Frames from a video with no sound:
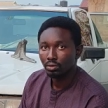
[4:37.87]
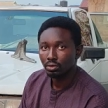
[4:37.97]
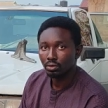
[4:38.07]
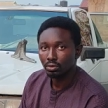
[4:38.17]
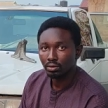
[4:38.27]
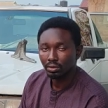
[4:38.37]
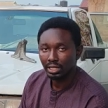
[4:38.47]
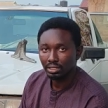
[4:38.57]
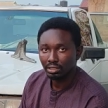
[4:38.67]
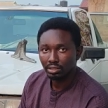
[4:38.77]
so
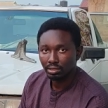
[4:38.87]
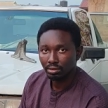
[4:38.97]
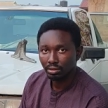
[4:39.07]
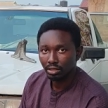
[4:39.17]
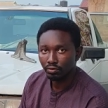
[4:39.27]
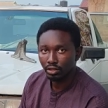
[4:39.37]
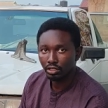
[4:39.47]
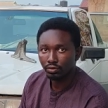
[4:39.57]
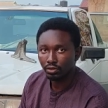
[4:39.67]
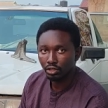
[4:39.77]
that's a
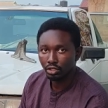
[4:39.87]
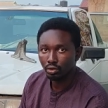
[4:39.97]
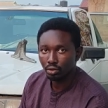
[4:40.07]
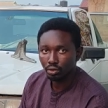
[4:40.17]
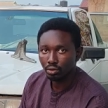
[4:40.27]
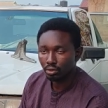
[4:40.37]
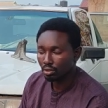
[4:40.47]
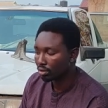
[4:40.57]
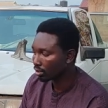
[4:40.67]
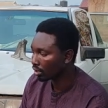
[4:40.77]
very very good
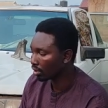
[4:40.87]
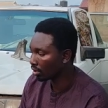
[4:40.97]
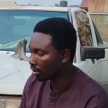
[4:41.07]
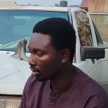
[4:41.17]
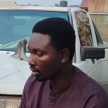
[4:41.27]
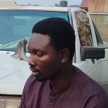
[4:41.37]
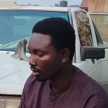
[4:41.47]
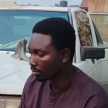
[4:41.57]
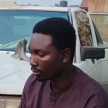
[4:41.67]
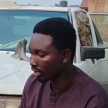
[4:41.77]

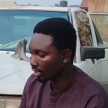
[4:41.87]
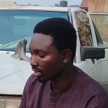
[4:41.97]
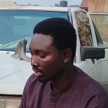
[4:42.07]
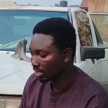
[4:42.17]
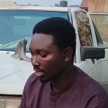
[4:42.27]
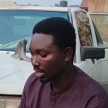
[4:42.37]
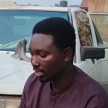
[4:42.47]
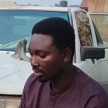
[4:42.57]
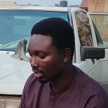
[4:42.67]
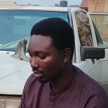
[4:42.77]
uh, upgrade
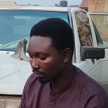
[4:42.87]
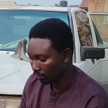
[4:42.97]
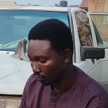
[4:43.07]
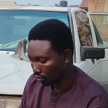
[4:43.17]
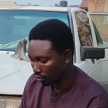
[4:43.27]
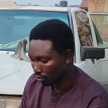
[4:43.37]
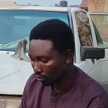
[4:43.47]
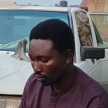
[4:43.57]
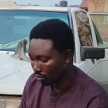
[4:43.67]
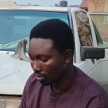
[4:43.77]
and then
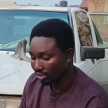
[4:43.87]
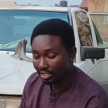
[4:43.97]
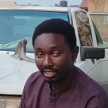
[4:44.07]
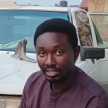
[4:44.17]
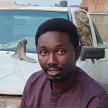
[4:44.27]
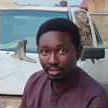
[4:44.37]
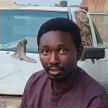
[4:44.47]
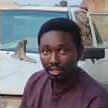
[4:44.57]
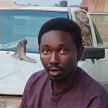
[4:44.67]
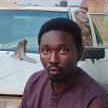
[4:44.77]
the discs
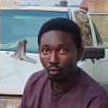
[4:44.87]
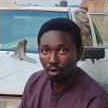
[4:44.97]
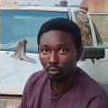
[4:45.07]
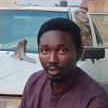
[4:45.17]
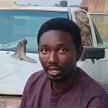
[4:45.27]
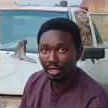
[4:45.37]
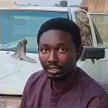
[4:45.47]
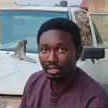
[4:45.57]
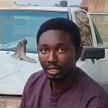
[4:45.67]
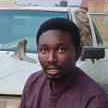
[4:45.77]
that will work with
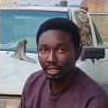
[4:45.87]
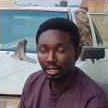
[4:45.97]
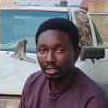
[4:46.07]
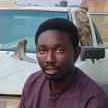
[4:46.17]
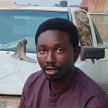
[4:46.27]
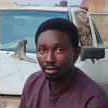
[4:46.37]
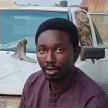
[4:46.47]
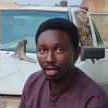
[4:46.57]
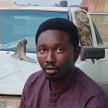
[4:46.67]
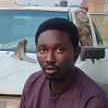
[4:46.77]
that can come
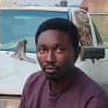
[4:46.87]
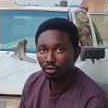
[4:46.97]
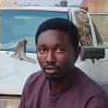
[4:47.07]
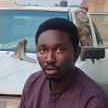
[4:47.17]
out of a